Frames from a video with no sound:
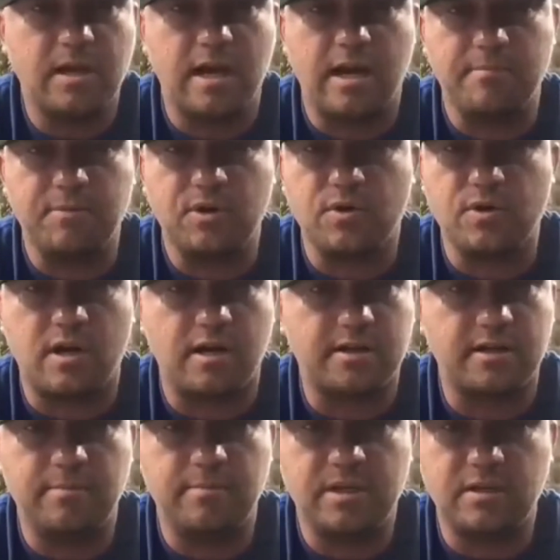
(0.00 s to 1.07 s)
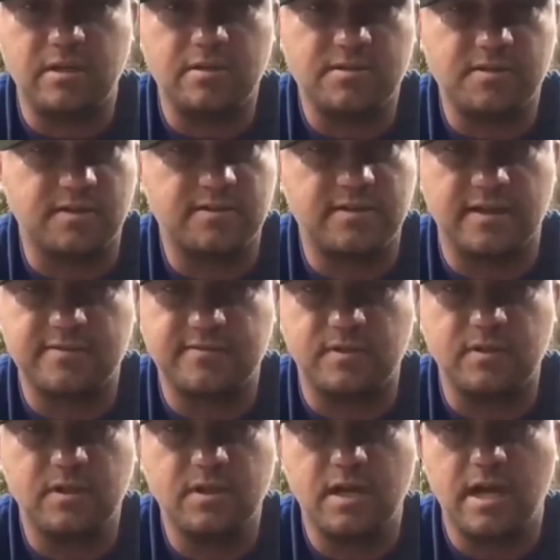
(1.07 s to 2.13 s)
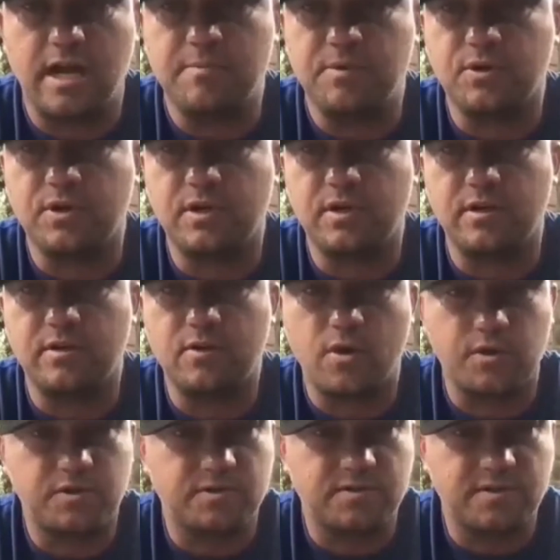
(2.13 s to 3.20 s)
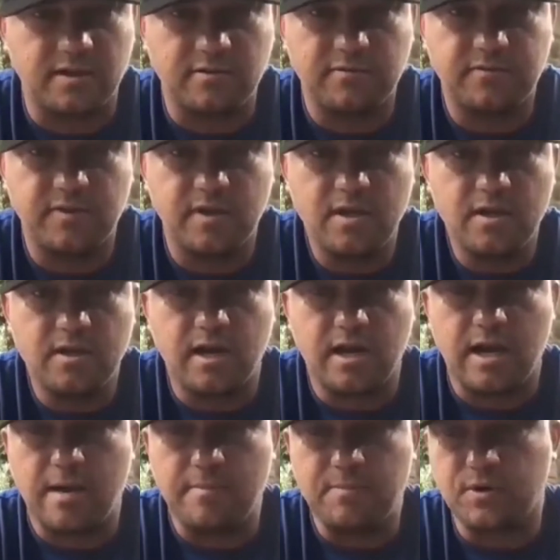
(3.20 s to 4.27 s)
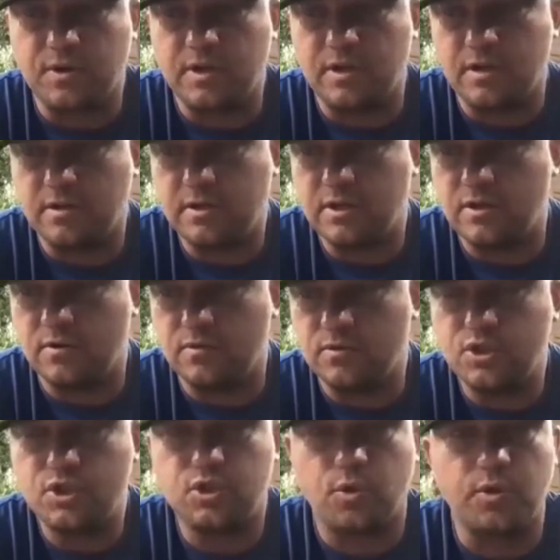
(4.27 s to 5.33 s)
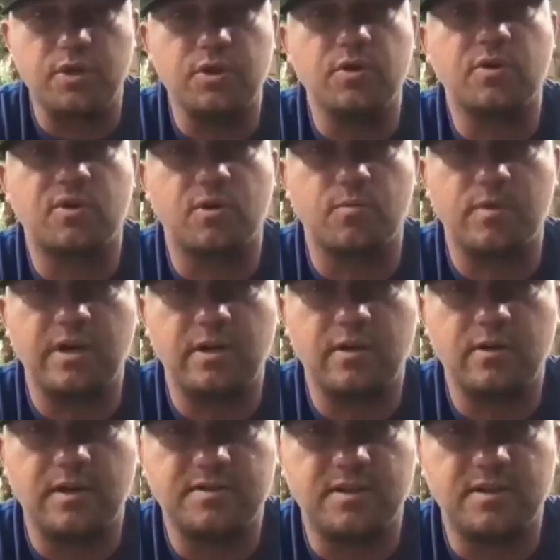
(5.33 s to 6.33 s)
you're not going to be successful. You're going to hurt yourself. You're going to, shorten your career as a